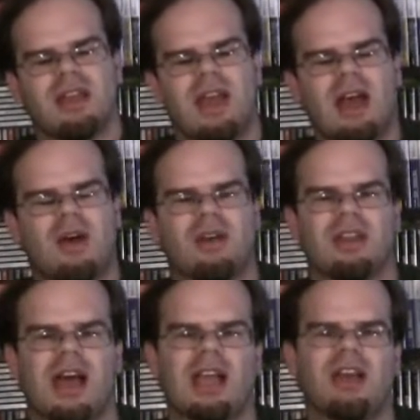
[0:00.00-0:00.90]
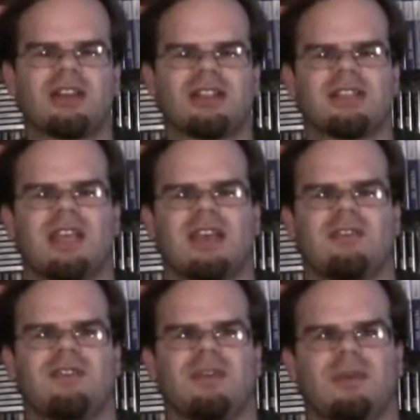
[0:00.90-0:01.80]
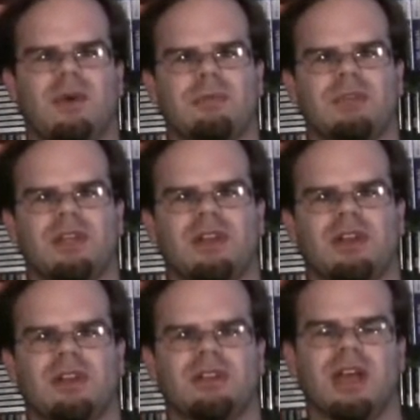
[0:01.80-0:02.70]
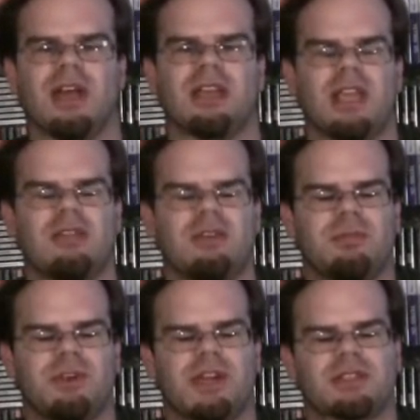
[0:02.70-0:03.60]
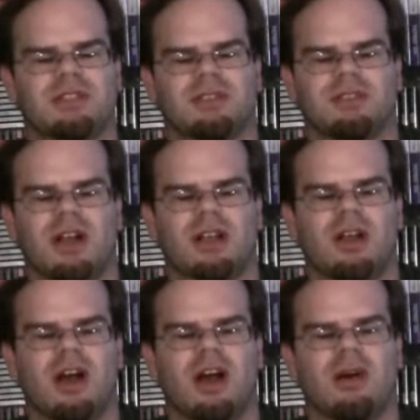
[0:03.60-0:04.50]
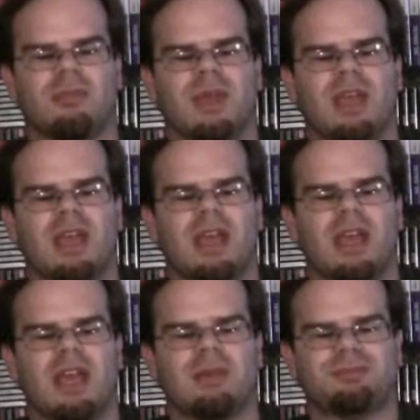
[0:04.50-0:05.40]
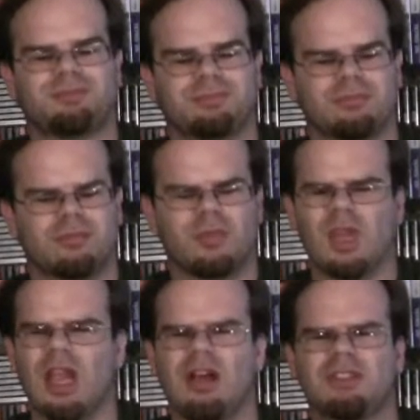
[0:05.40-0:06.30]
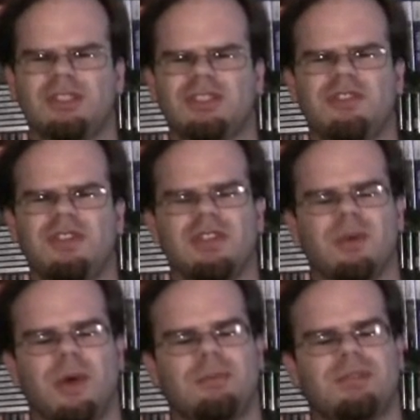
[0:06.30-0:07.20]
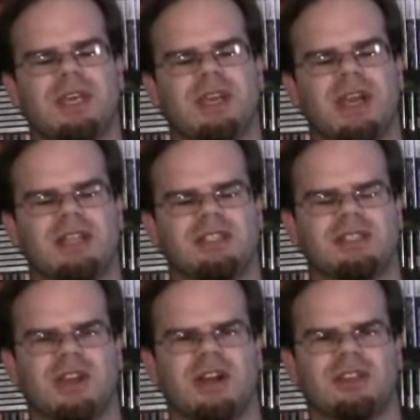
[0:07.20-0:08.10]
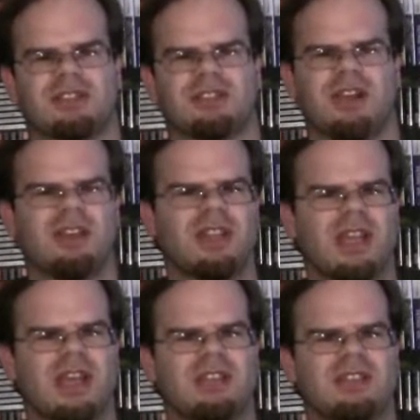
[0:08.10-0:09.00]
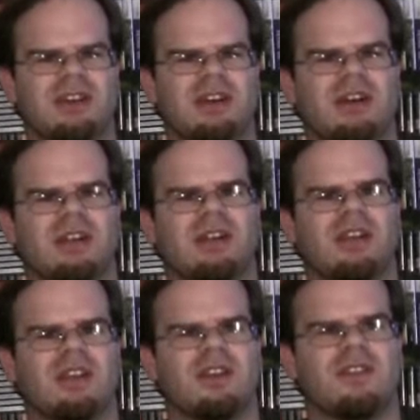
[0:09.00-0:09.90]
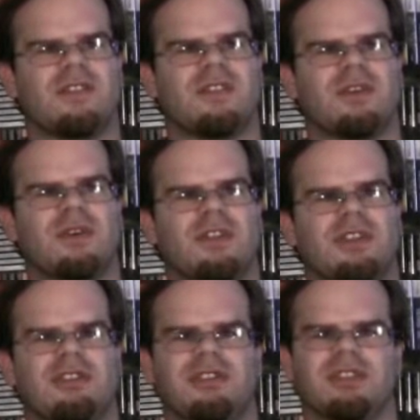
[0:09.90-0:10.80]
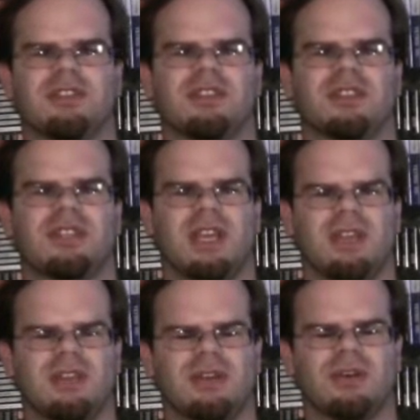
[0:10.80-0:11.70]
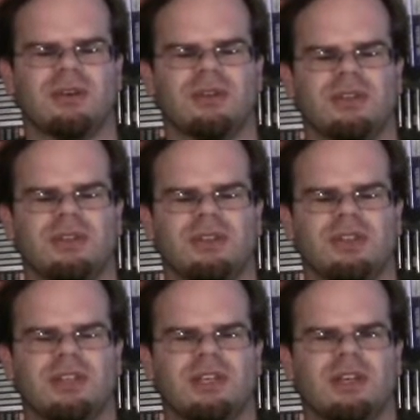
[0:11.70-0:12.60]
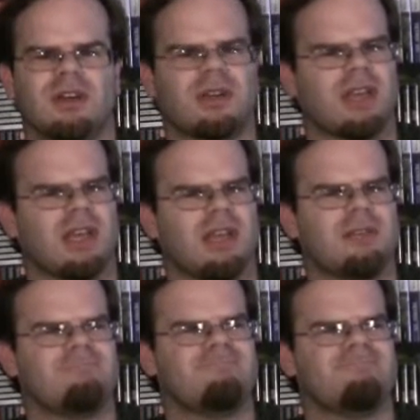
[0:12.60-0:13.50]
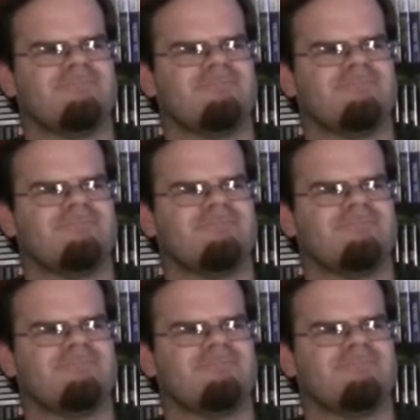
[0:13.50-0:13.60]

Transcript: Now, I got this game from a website called GameReproductions.com, and I was just surfing their website, and I just saw Sonic the Hedgehog for the original Nintendo. Okay,